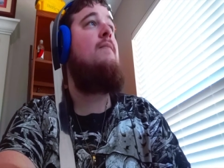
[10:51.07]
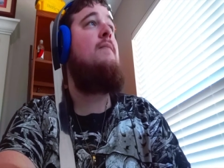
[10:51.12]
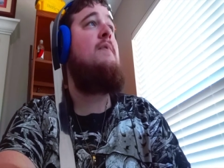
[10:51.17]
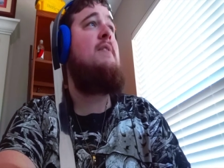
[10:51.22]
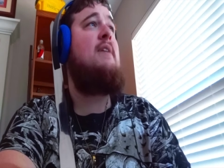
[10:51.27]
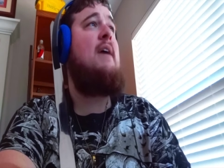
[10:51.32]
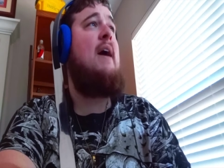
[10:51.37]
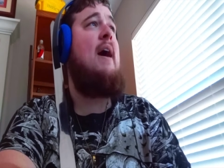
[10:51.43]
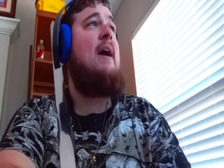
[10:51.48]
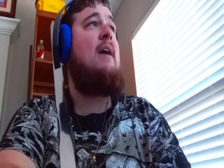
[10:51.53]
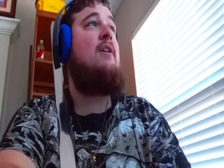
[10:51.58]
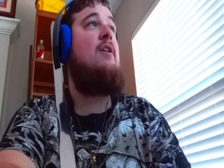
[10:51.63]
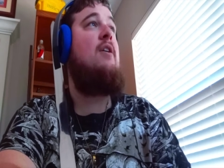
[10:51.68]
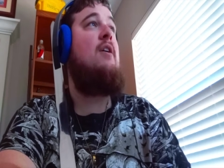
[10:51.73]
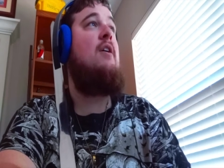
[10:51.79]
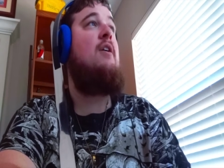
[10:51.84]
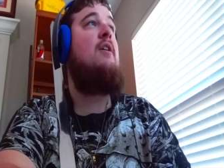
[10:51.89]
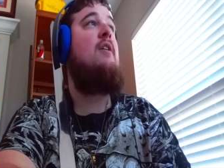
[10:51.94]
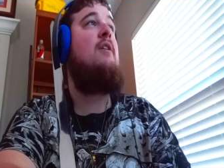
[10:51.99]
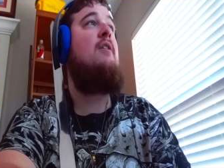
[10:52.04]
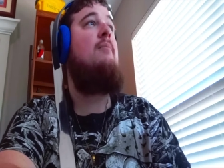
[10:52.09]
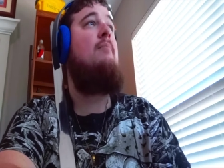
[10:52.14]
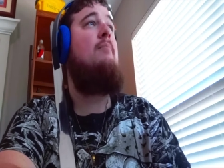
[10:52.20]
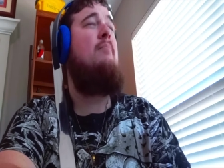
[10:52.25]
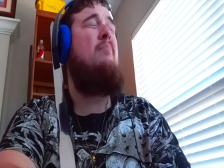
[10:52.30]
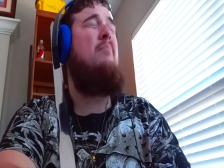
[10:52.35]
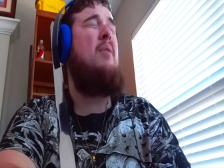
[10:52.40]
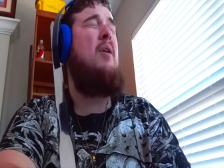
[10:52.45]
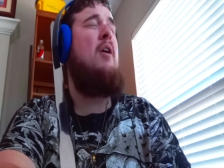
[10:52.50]
dagger,
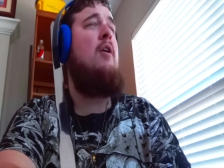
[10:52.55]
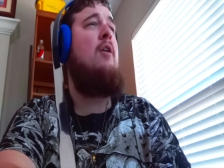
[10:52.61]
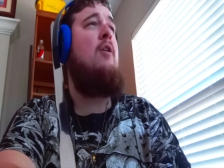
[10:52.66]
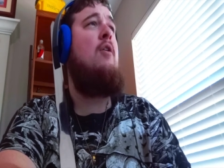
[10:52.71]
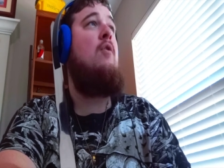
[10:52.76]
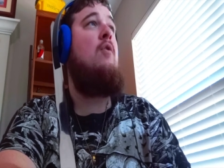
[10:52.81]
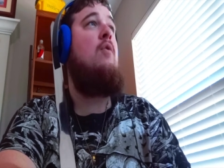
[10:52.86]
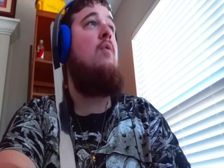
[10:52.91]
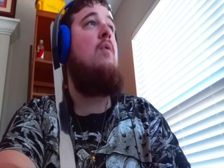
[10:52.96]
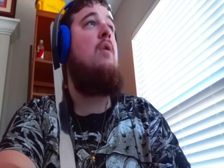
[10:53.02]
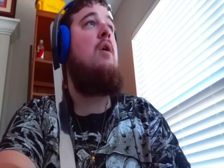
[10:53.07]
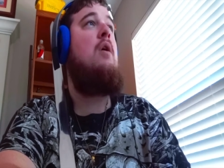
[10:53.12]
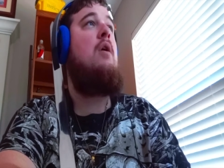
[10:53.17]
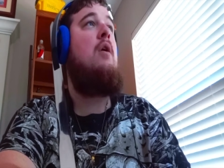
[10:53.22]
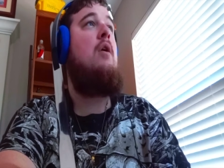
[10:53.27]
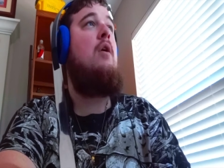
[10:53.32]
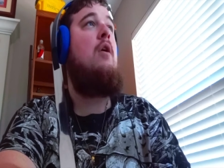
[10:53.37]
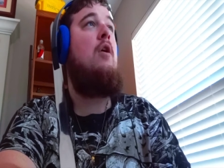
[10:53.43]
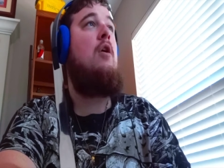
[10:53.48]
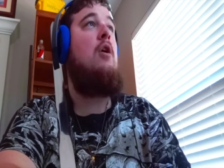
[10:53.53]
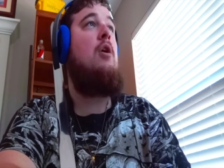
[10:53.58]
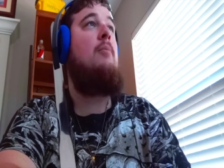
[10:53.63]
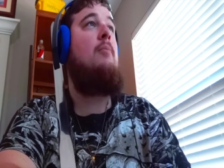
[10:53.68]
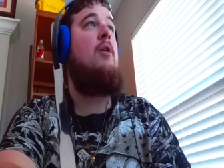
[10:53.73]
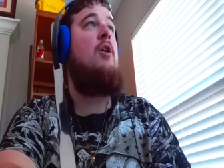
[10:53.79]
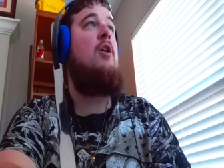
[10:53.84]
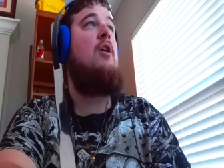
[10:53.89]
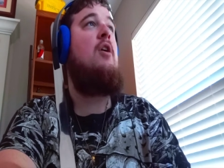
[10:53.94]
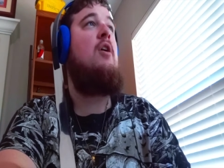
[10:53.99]
bow,
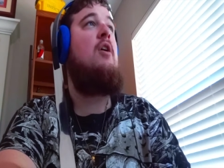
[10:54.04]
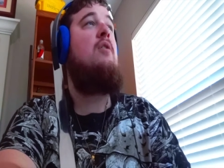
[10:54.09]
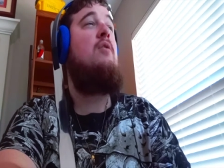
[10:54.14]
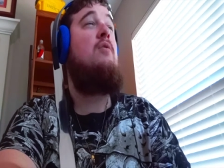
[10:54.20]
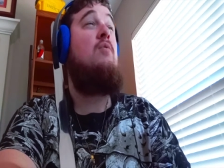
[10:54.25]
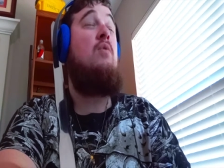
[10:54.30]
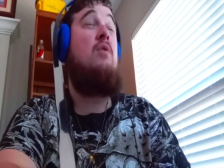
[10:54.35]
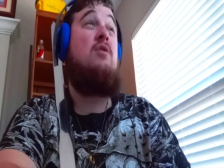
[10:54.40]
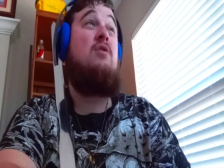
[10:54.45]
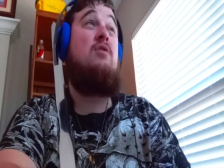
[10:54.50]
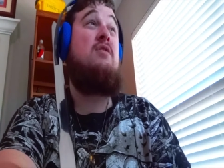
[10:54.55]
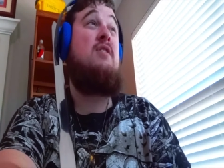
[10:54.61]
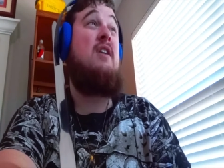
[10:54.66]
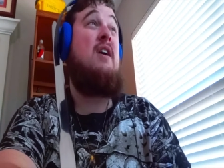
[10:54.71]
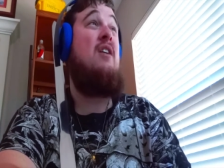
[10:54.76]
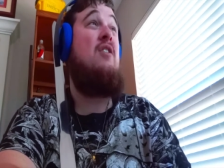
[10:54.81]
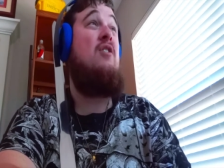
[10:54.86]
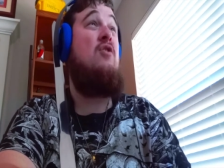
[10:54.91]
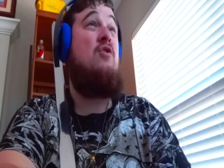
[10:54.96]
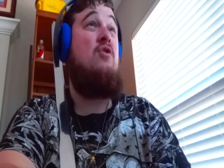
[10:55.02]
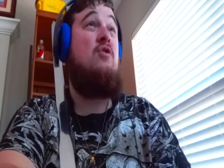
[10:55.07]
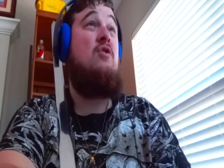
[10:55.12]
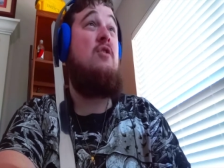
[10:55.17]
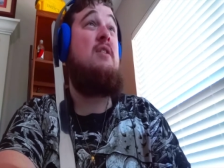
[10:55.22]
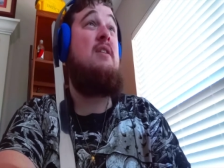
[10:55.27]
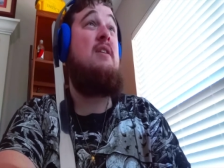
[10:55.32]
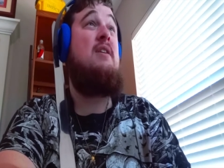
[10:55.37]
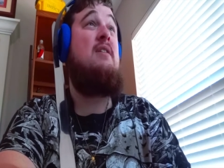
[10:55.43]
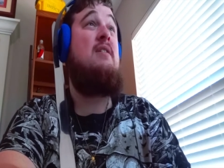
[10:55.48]
armor, what looks like a
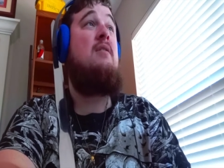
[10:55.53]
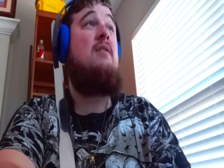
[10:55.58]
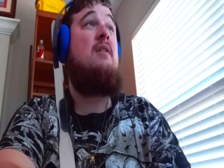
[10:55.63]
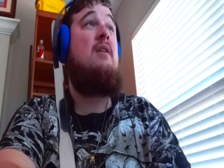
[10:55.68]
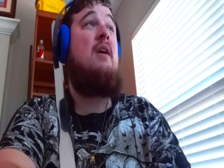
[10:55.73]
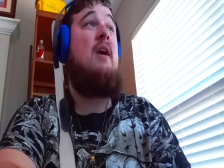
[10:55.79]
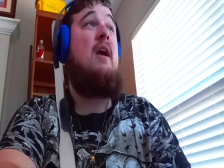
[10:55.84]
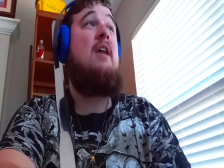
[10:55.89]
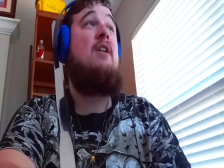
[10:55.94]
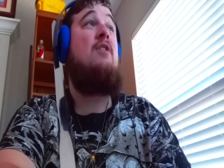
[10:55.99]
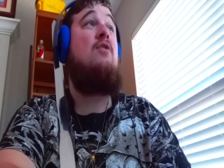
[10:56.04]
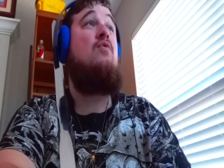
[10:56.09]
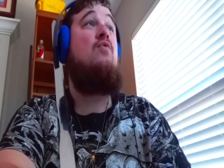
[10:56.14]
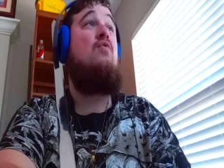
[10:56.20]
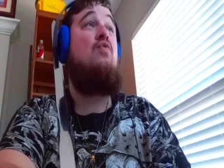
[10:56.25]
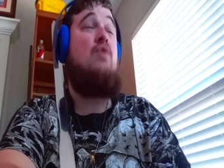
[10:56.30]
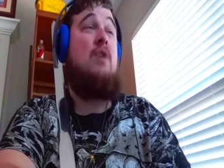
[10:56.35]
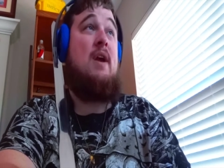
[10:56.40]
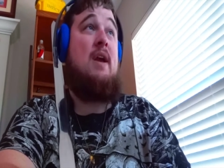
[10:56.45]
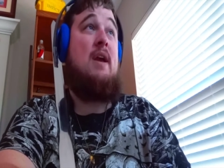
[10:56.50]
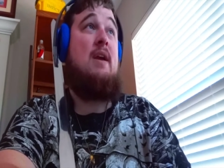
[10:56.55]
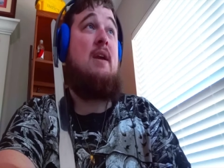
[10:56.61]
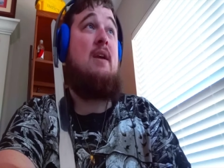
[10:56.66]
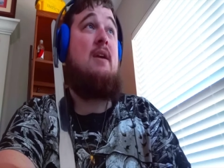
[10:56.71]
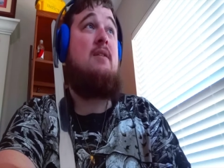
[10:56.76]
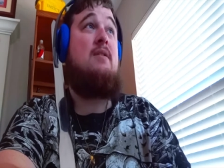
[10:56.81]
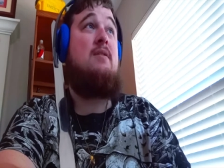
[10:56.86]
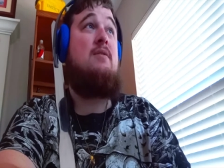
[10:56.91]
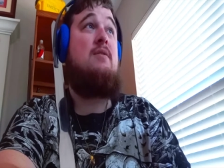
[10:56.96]
hood, and a ring.